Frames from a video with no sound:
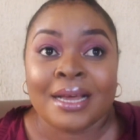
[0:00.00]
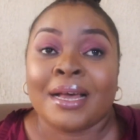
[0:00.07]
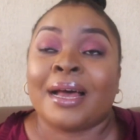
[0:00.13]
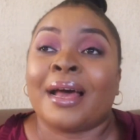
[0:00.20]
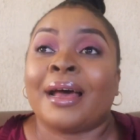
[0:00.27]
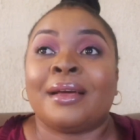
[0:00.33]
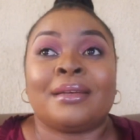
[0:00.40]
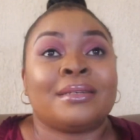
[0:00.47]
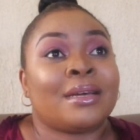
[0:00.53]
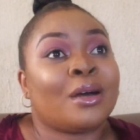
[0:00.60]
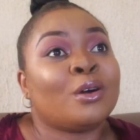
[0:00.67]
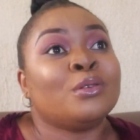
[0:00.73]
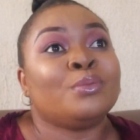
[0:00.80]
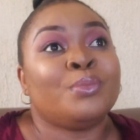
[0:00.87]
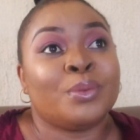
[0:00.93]
and
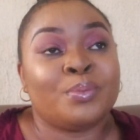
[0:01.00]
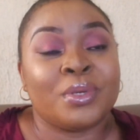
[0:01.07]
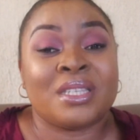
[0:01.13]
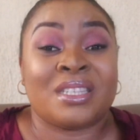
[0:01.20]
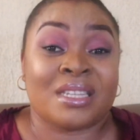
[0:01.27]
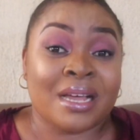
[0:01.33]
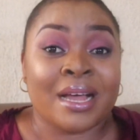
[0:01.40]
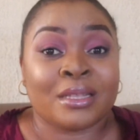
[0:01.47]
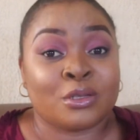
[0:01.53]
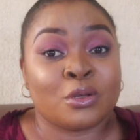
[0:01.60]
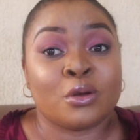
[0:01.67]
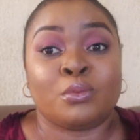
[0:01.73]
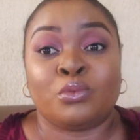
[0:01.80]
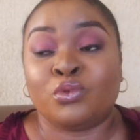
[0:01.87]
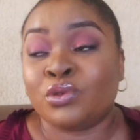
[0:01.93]
I will be busy at
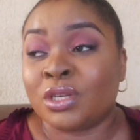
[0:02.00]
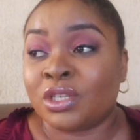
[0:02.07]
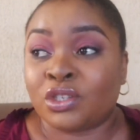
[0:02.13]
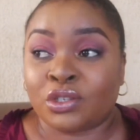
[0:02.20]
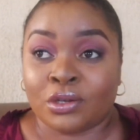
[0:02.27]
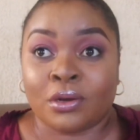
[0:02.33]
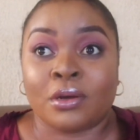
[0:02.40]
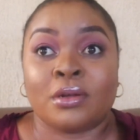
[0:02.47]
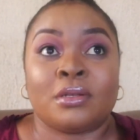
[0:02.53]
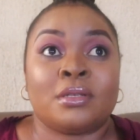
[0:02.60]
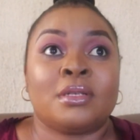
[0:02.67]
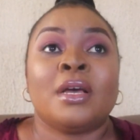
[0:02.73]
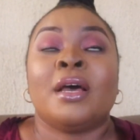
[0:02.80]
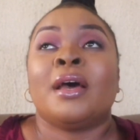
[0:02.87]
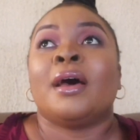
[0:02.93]
home doing
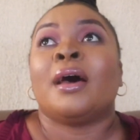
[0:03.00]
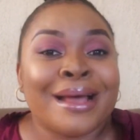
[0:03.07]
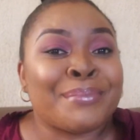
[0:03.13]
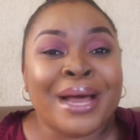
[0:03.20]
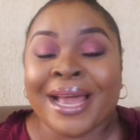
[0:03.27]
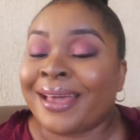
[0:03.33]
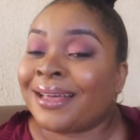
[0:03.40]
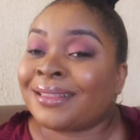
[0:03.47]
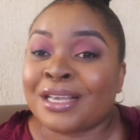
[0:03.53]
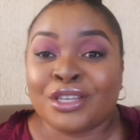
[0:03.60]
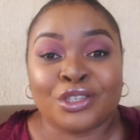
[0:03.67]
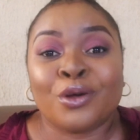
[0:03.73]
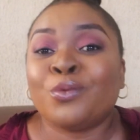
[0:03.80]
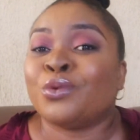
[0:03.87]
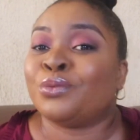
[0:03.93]
chores, and my
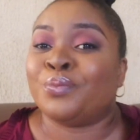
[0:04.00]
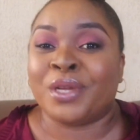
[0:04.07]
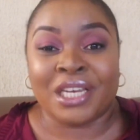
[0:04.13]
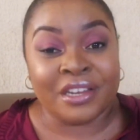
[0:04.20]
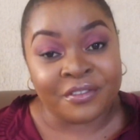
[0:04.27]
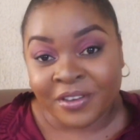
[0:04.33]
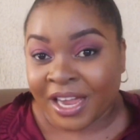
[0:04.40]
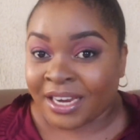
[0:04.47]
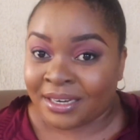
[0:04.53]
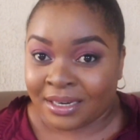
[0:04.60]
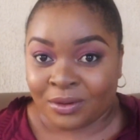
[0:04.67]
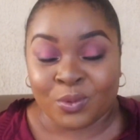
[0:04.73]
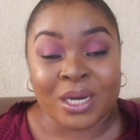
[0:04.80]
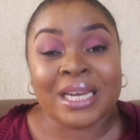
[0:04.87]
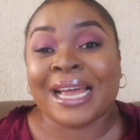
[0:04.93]
attention would be
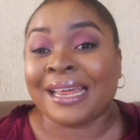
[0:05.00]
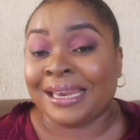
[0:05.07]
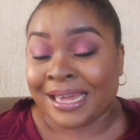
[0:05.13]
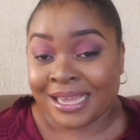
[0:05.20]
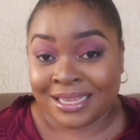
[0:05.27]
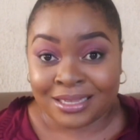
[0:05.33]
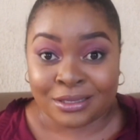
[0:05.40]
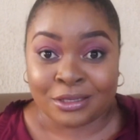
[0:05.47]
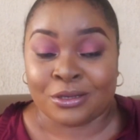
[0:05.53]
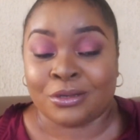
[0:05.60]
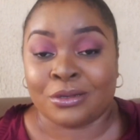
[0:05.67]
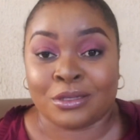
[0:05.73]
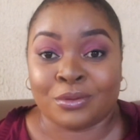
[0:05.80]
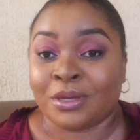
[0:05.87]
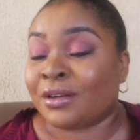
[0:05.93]
divided whether I like it or
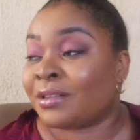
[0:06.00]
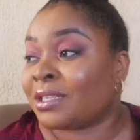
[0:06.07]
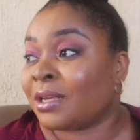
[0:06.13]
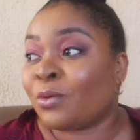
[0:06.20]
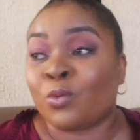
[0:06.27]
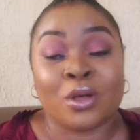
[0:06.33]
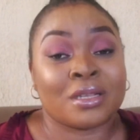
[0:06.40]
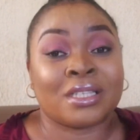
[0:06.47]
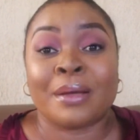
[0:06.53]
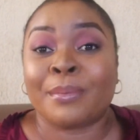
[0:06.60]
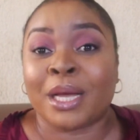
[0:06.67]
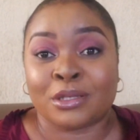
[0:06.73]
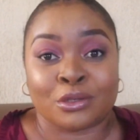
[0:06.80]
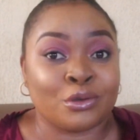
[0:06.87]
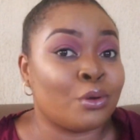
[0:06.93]
not. Because once I'm
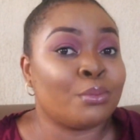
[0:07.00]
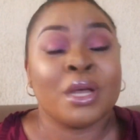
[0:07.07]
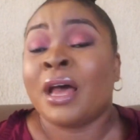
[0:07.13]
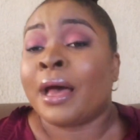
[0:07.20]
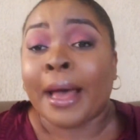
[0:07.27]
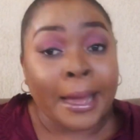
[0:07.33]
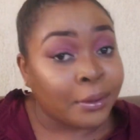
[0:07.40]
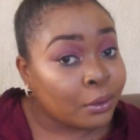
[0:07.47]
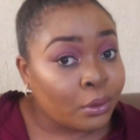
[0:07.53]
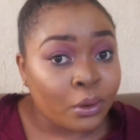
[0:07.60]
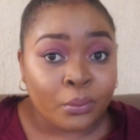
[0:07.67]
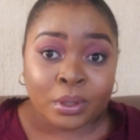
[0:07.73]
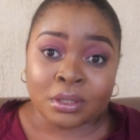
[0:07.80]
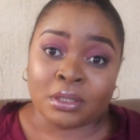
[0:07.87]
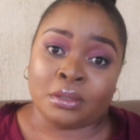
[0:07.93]
at home, I don't know
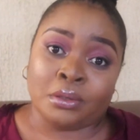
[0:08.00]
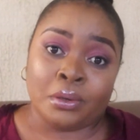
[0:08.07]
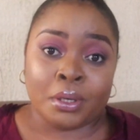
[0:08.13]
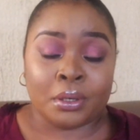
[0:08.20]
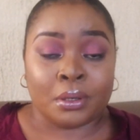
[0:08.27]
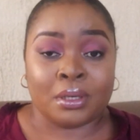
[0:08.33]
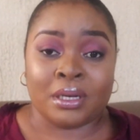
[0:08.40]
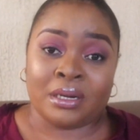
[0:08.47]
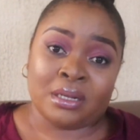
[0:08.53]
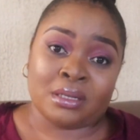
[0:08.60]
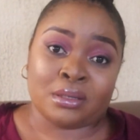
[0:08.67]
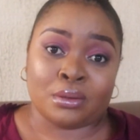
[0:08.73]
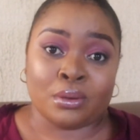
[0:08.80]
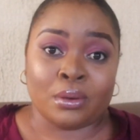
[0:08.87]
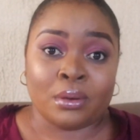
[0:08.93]
what is going on in the
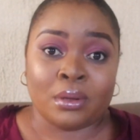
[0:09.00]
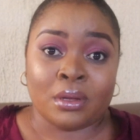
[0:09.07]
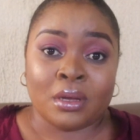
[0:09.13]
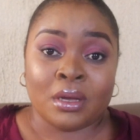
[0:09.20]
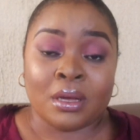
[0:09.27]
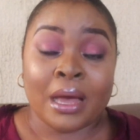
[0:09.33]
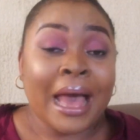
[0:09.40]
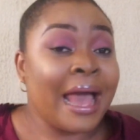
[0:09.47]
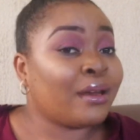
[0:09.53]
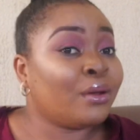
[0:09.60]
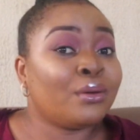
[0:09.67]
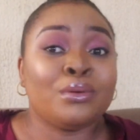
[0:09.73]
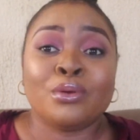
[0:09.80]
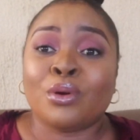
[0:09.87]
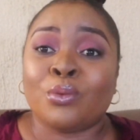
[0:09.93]
store. I
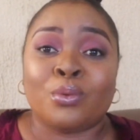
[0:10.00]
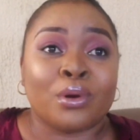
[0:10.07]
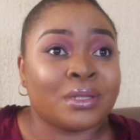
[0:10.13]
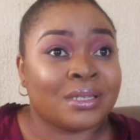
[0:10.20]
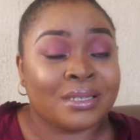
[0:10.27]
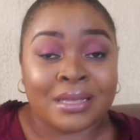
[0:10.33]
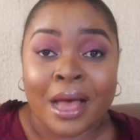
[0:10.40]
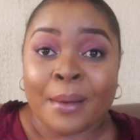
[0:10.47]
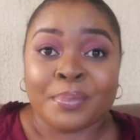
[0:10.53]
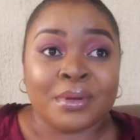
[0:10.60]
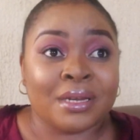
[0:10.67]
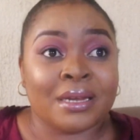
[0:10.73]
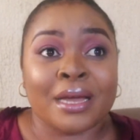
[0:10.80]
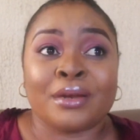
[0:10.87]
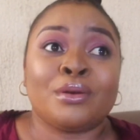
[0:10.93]
don't know what is
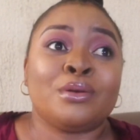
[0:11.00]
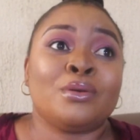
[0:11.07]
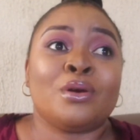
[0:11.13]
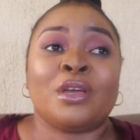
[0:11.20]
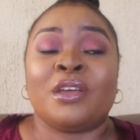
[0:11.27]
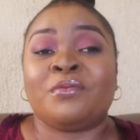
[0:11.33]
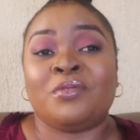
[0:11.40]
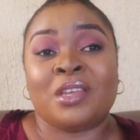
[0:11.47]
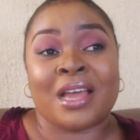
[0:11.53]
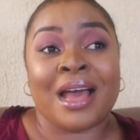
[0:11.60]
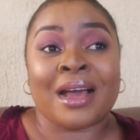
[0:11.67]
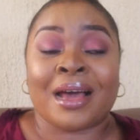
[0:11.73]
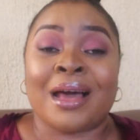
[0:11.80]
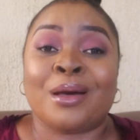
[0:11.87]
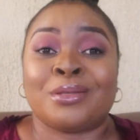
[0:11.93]
happening. I don't know if the
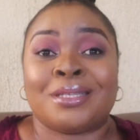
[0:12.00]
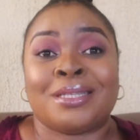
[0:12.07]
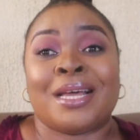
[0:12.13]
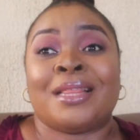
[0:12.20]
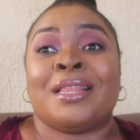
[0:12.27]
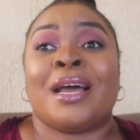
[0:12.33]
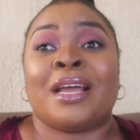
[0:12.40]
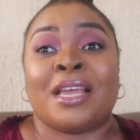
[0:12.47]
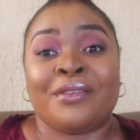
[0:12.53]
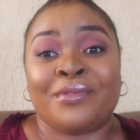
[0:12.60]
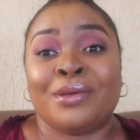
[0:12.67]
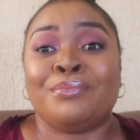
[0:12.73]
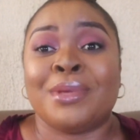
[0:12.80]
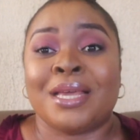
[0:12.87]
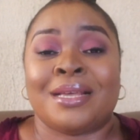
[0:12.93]
account that they are
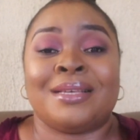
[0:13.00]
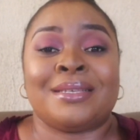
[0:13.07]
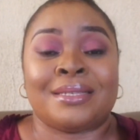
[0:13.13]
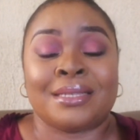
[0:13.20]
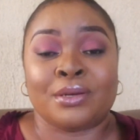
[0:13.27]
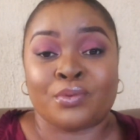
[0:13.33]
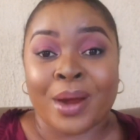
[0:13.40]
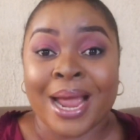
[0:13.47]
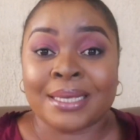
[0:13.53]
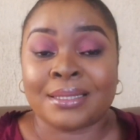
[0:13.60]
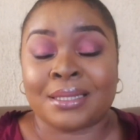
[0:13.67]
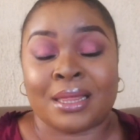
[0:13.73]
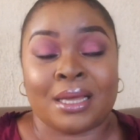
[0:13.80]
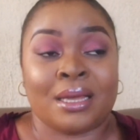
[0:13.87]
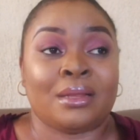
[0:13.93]
giving me is the right
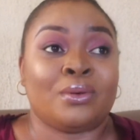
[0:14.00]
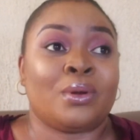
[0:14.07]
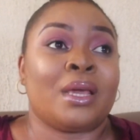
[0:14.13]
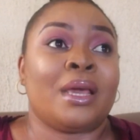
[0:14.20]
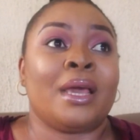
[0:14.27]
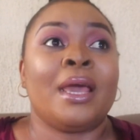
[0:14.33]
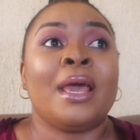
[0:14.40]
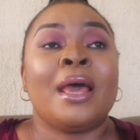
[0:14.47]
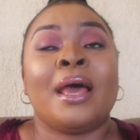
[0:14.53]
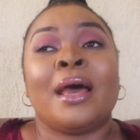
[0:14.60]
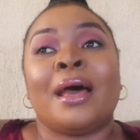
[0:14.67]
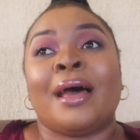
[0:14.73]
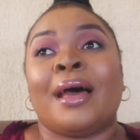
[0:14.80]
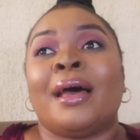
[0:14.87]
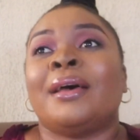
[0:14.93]
thing, okay?
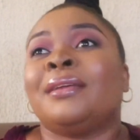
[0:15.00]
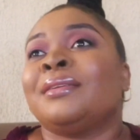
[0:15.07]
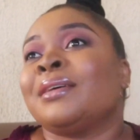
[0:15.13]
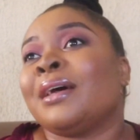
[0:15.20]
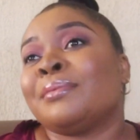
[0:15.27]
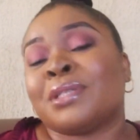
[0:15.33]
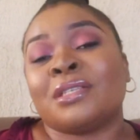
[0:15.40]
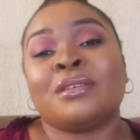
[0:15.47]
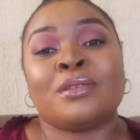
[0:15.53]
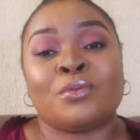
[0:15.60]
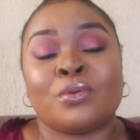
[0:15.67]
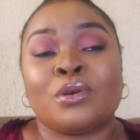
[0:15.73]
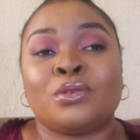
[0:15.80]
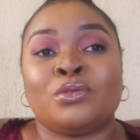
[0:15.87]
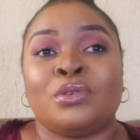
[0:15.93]
And I'm still the
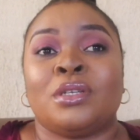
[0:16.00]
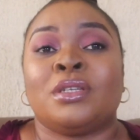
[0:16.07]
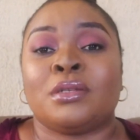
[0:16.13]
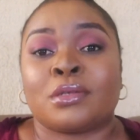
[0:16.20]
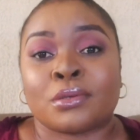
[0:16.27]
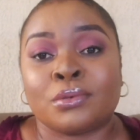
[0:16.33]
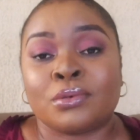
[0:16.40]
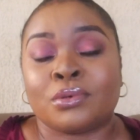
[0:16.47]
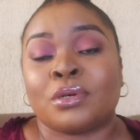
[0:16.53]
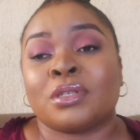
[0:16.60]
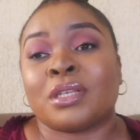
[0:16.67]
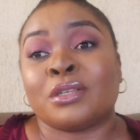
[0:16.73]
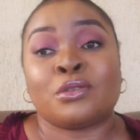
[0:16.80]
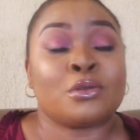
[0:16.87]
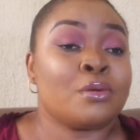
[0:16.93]
one doing the school
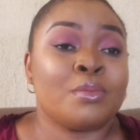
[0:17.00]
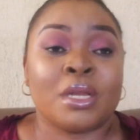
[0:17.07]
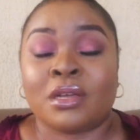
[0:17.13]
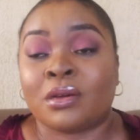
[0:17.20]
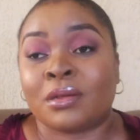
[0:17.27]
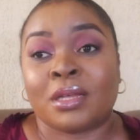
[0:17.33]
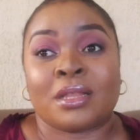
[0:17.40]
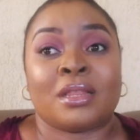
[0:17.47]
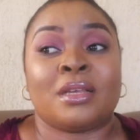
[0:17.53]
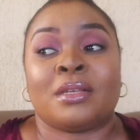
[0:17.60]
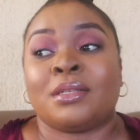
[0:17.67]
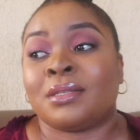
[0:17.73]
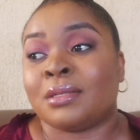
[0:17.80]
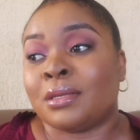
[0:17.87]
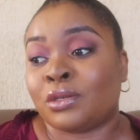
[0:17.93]
runs and so many other
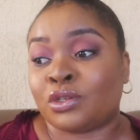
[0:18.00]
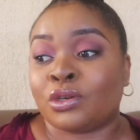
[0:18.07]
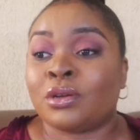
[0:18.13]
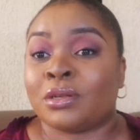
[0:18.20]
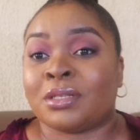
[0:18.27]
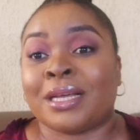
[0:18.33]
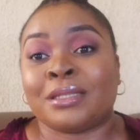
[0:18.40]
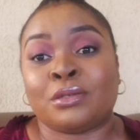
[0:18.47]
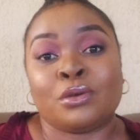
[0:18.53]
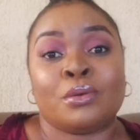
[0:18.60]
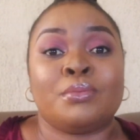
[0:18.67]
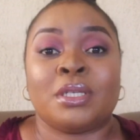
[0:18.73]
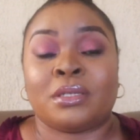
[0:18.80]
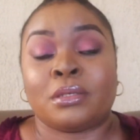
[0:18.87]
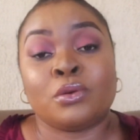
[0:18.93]
things. The chores at
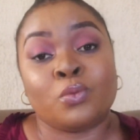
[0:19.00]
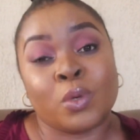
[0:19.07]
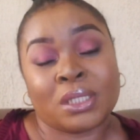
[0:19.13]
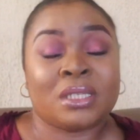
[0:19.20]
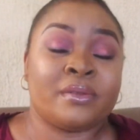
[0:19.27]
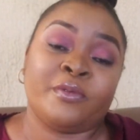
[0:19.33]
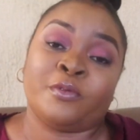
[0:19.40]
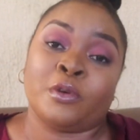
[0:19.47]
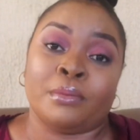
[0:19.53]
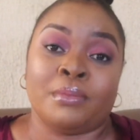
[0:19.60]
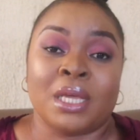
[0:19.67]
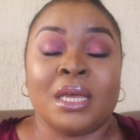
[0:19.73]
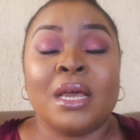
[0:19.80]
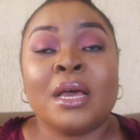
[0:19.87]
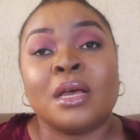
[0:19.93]
home is still waiting for
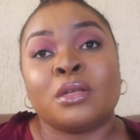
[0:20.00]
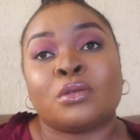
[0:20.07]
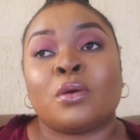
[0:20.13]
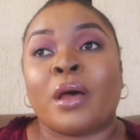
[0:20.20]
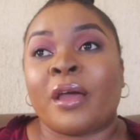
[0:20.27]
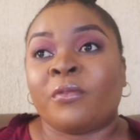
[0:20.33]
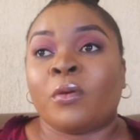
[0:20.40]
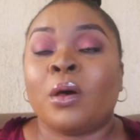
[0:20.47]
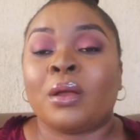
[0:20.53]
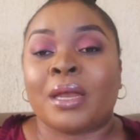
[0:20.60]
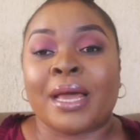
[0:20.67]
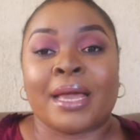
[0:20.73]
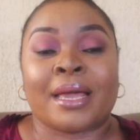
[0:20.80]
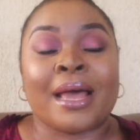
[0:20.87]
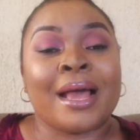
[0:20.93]
me. So I felt
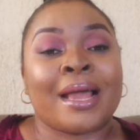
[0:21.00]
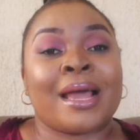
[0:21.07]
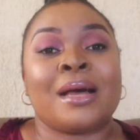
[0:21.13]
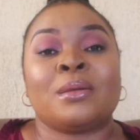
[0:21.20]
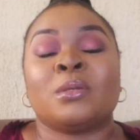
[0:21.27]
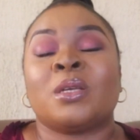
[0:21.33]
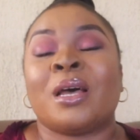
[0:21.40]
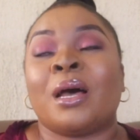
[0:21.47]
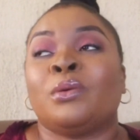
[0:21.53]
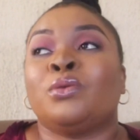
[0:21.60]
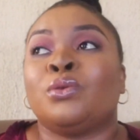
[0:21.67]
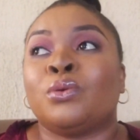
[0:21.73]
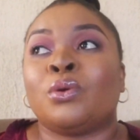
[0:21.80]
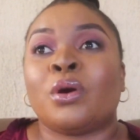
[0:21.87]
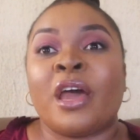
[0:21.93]
like I can't
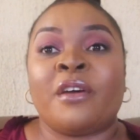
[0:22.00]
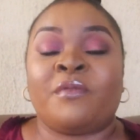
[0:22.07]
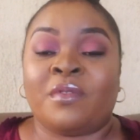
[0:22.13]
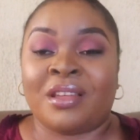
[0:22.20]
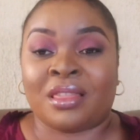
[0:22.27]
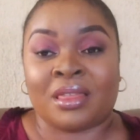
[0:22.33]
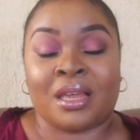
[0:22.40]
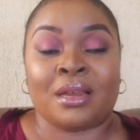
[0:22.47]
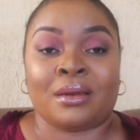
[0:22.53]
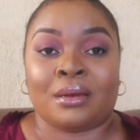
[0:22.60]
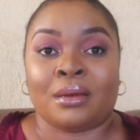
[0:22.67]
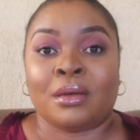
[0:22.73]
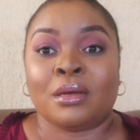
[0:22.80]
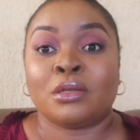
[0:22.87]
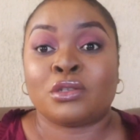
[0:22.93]
handle everything
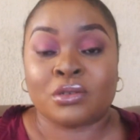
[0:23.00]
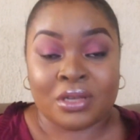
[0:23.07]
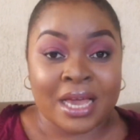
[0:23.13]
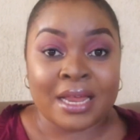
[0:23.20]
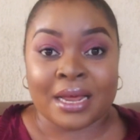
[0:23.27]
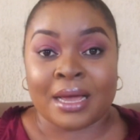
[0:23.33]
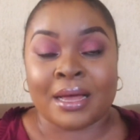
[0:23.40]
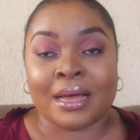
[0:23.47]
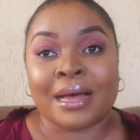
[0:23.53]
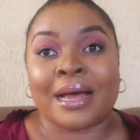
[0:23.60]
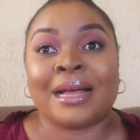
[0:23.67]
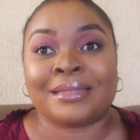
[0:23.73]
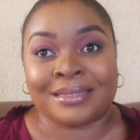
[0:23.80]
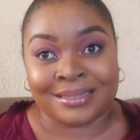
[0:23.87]
together. At